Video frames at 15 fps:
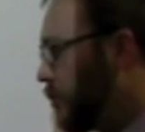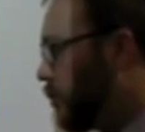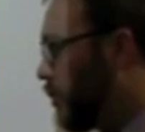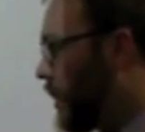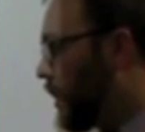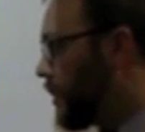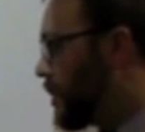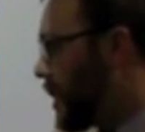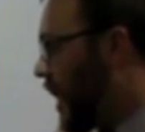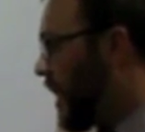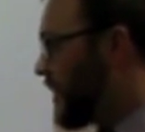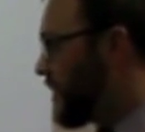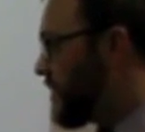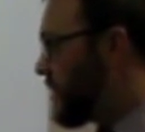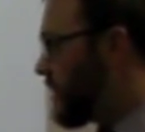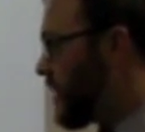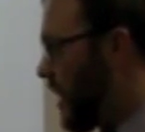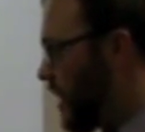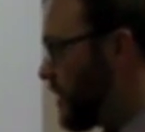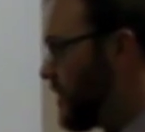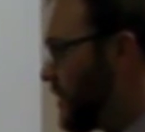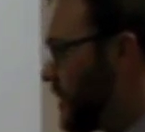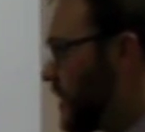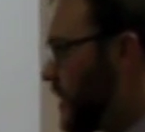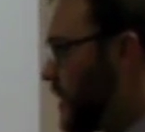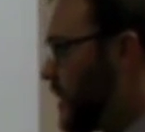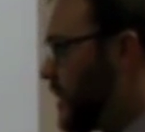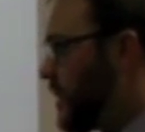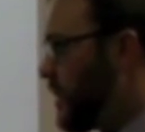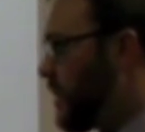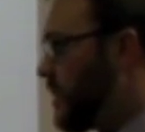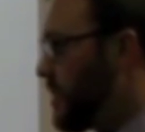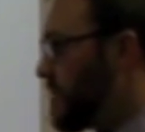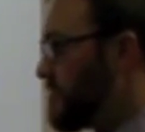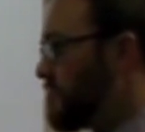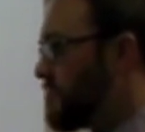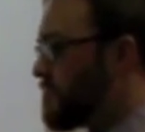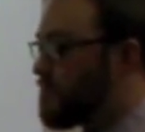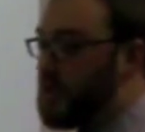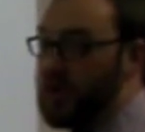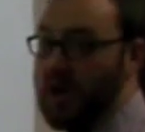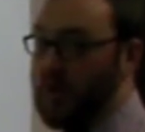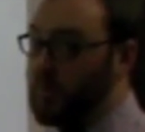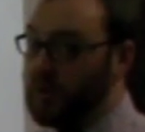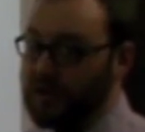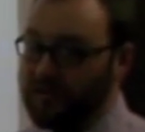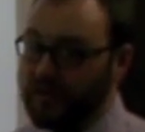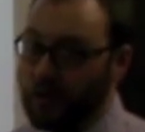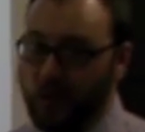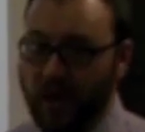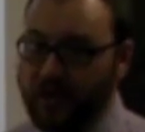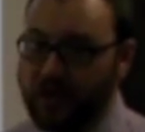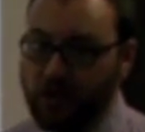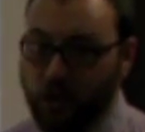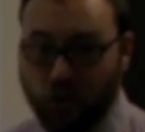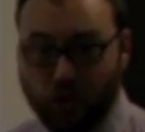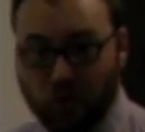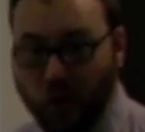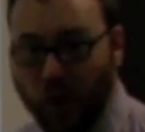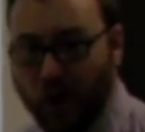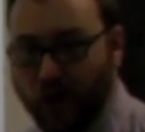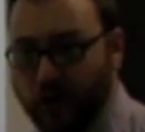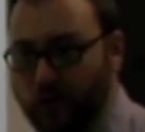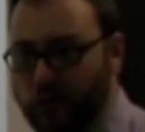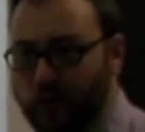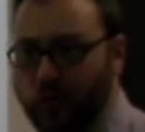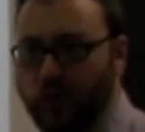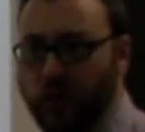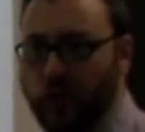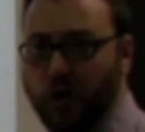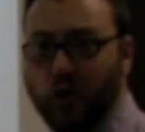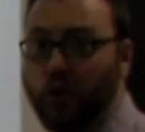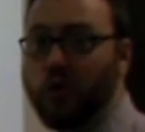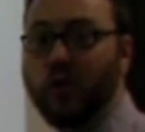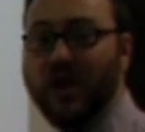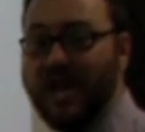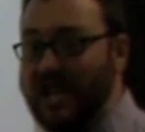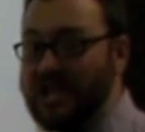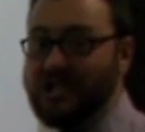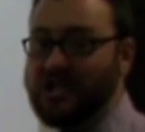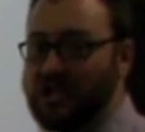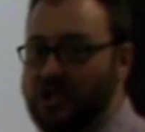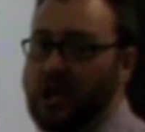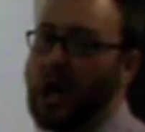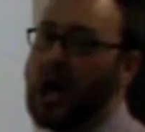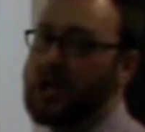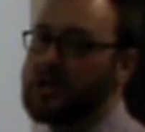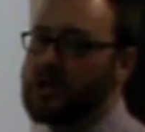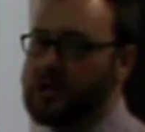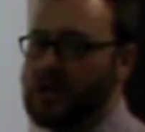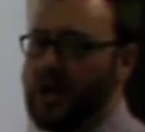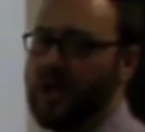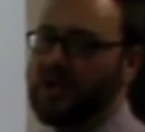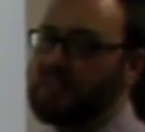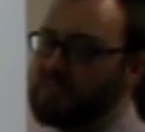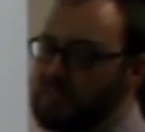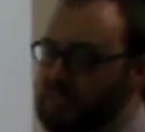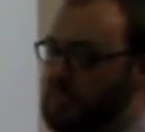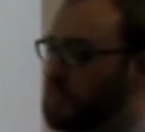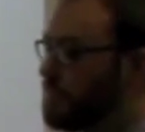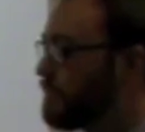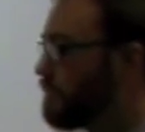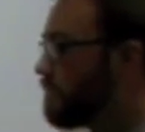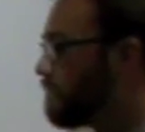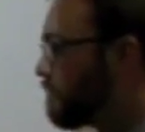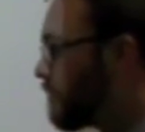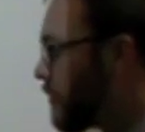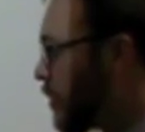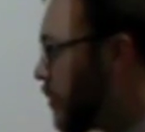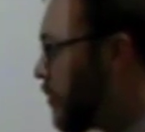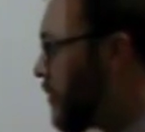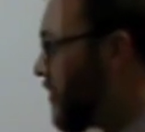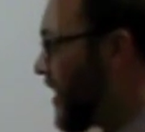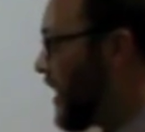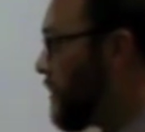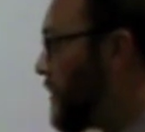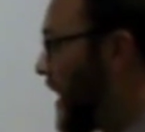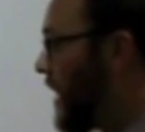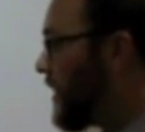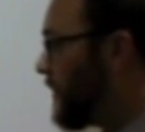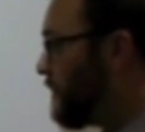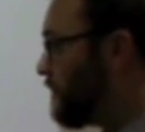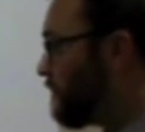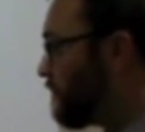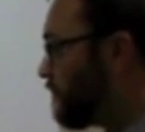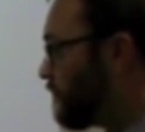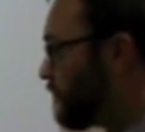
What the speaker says: You are John's son. Couple different questions. Who are you, or who is John's son? Think about it.